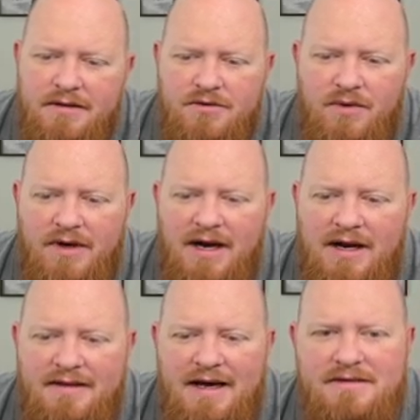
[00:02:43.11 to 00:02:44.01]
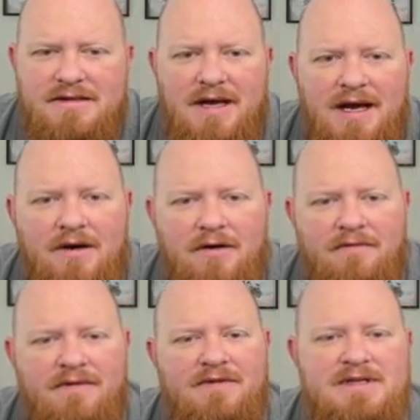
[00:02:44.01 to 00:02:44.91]

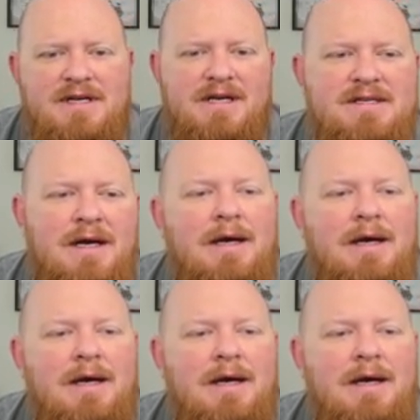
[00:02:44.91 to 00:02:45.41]
29,956.